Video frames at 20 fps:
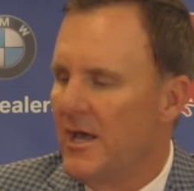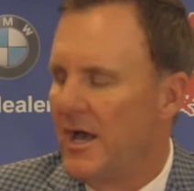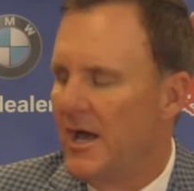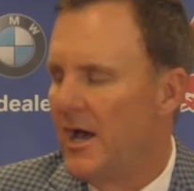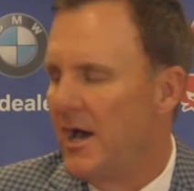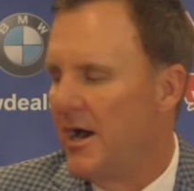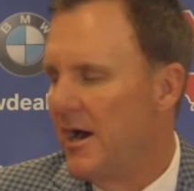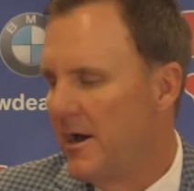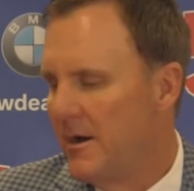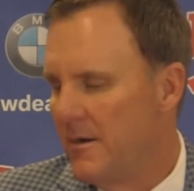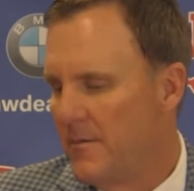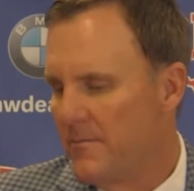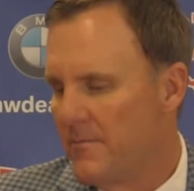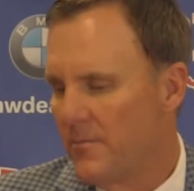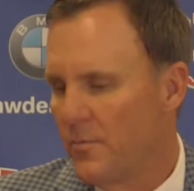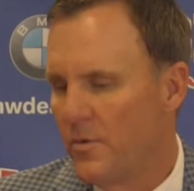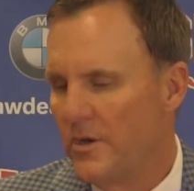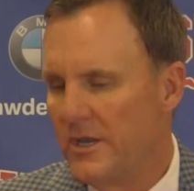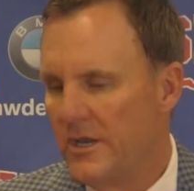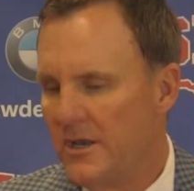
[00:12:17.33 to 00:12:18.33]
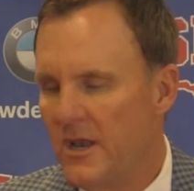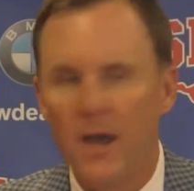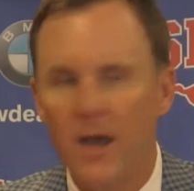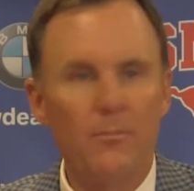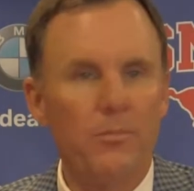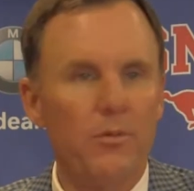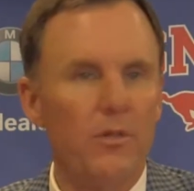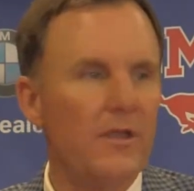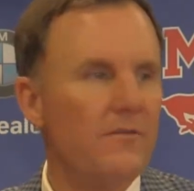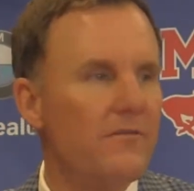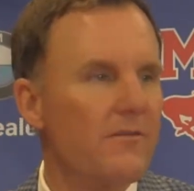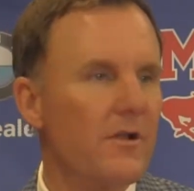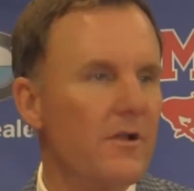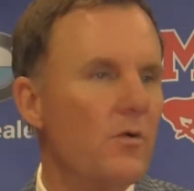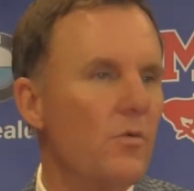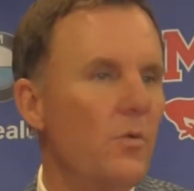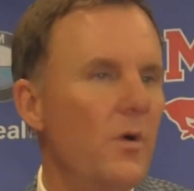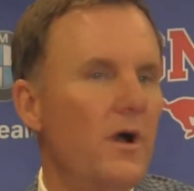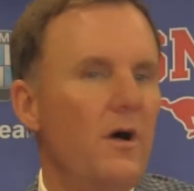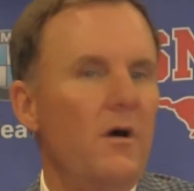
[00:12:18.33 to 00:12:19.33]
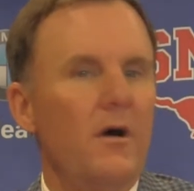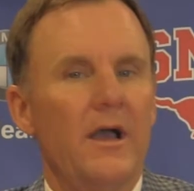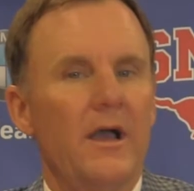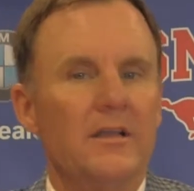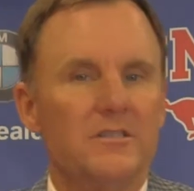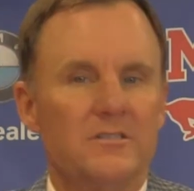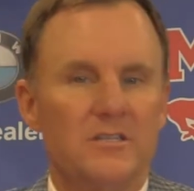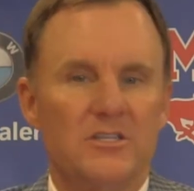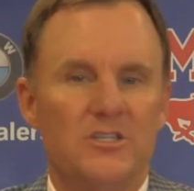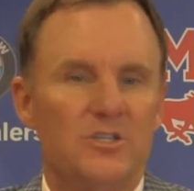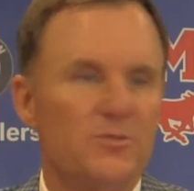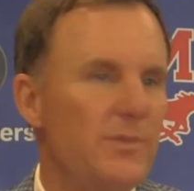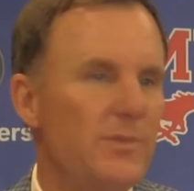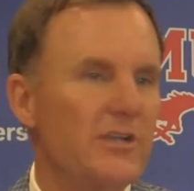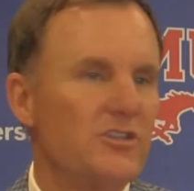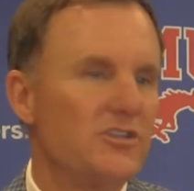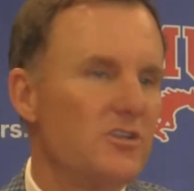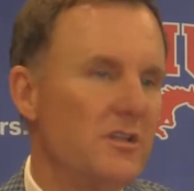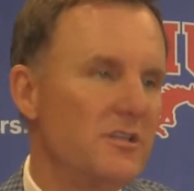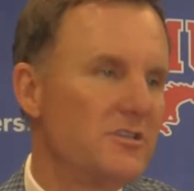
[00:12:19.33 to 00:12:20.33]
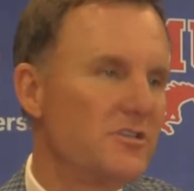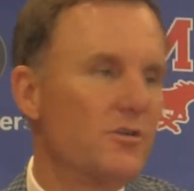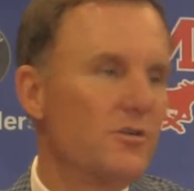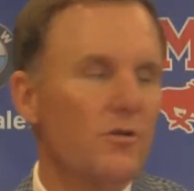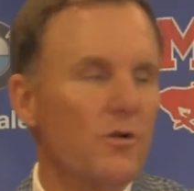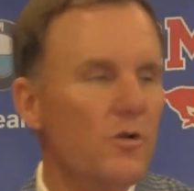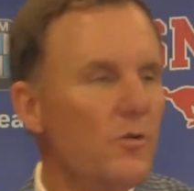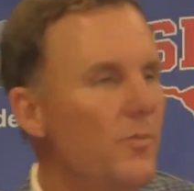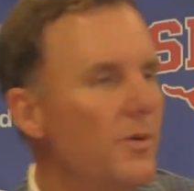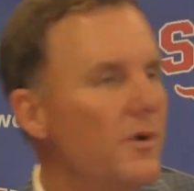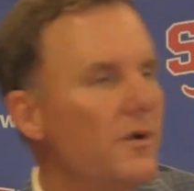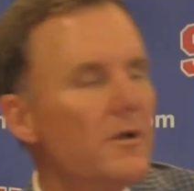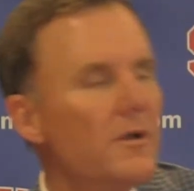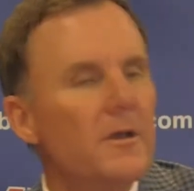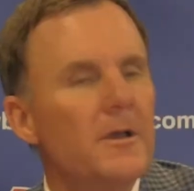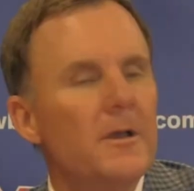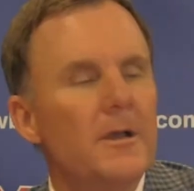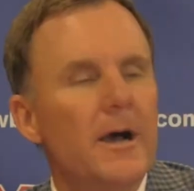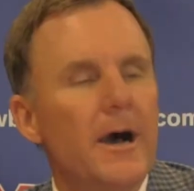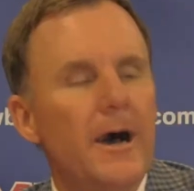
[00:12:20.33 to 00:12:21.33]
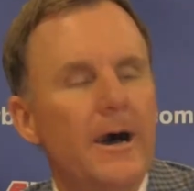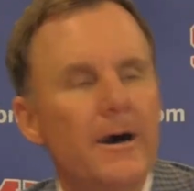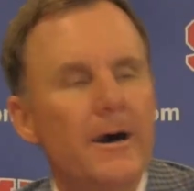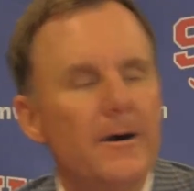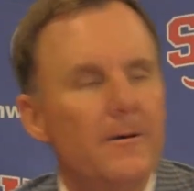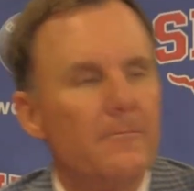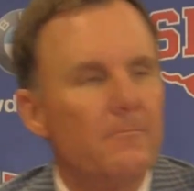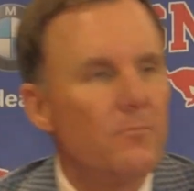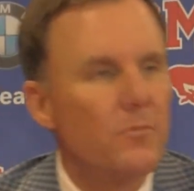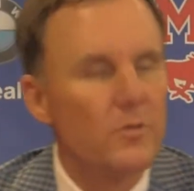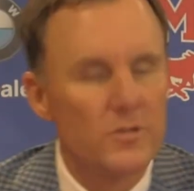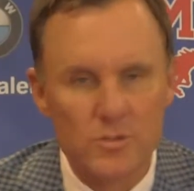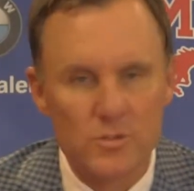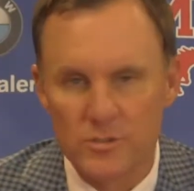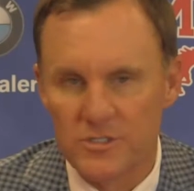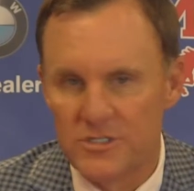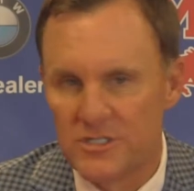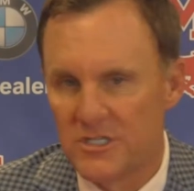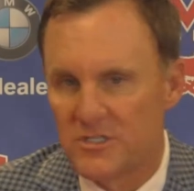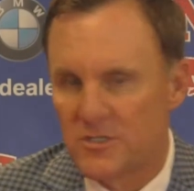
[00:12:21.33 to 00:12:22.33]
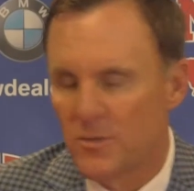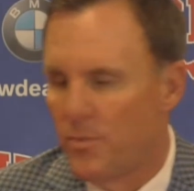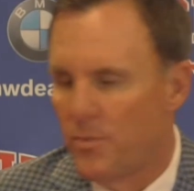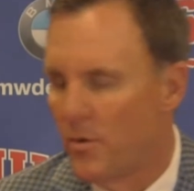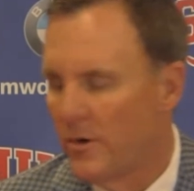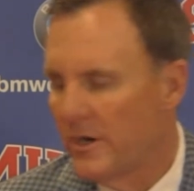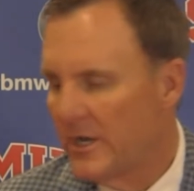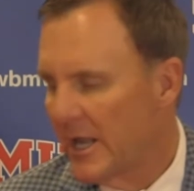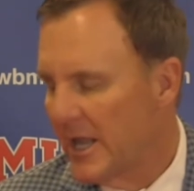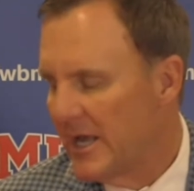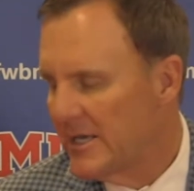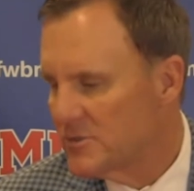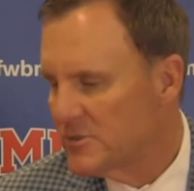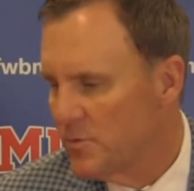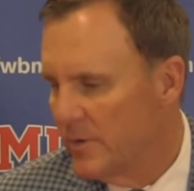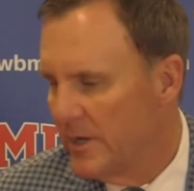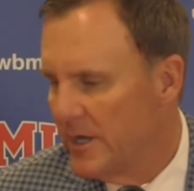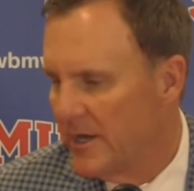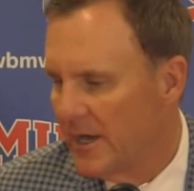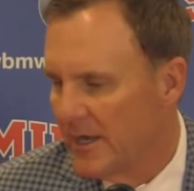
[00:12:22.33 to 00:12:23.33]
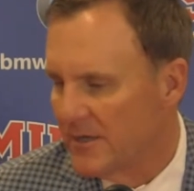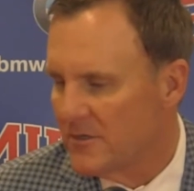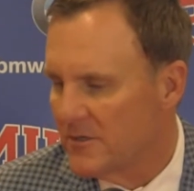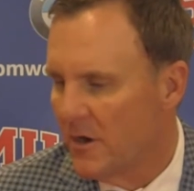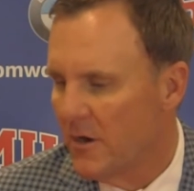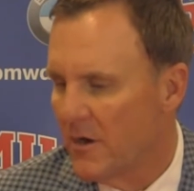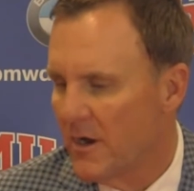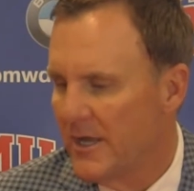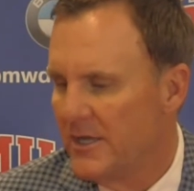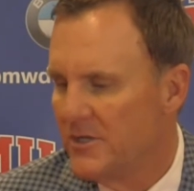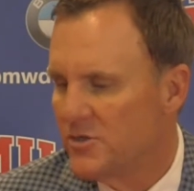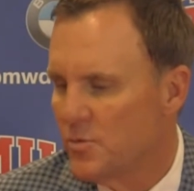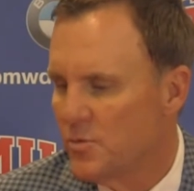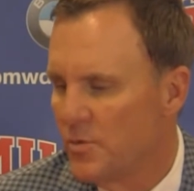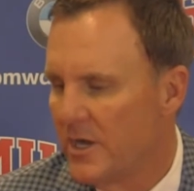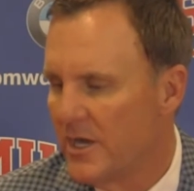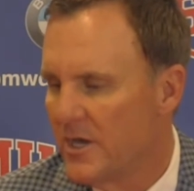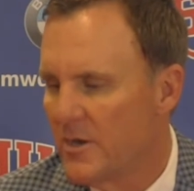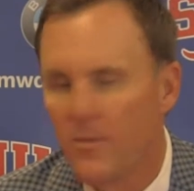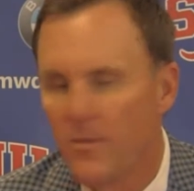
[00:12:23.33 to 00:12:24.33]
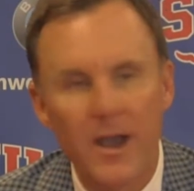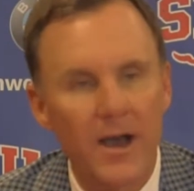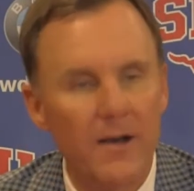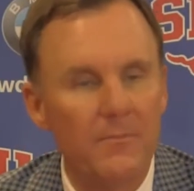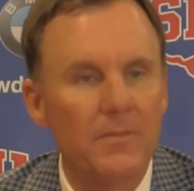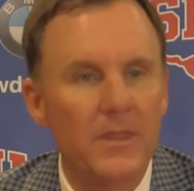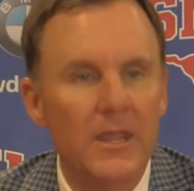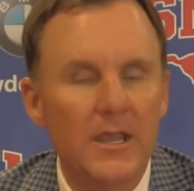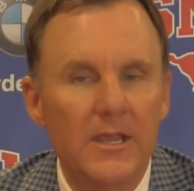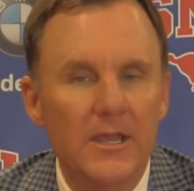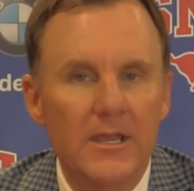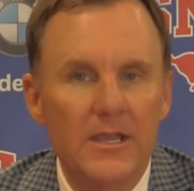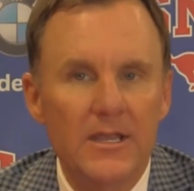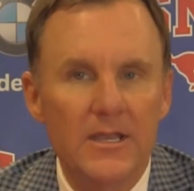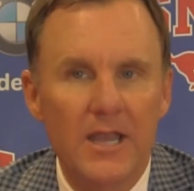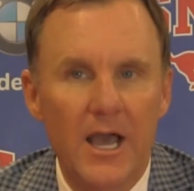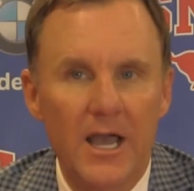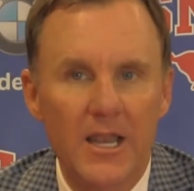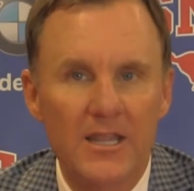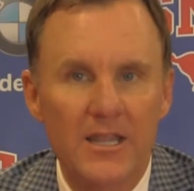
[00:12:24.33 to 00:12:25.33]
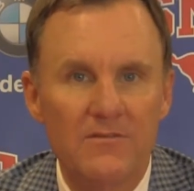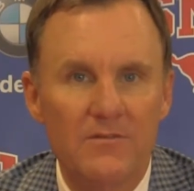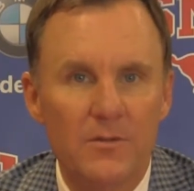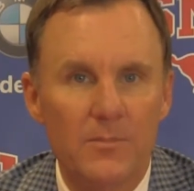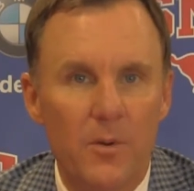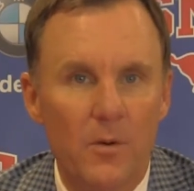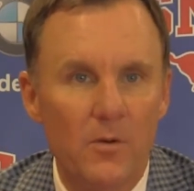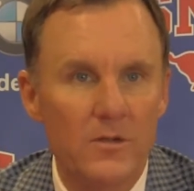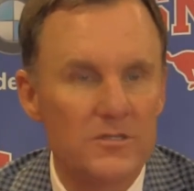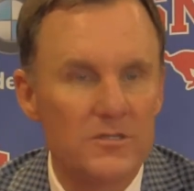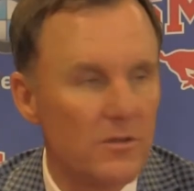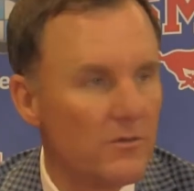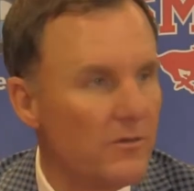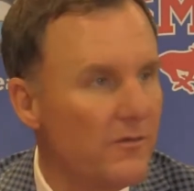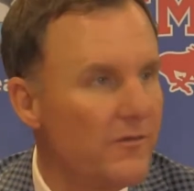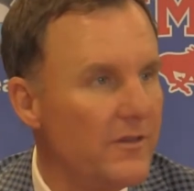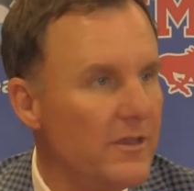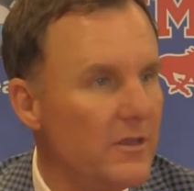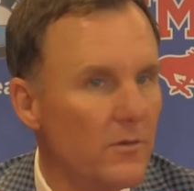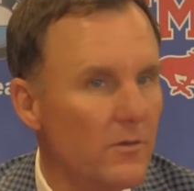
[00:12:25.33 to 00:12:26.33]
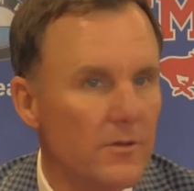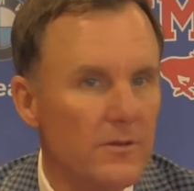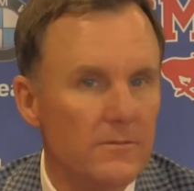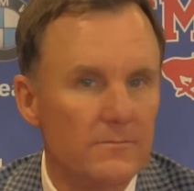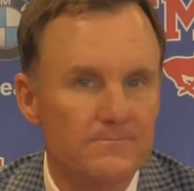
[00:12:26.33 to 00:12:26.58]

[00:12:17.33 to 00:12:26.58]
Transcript: Um, we did not play very well as a specialist group, um, which was disappointing last week. I talk each week about not leaving points on the field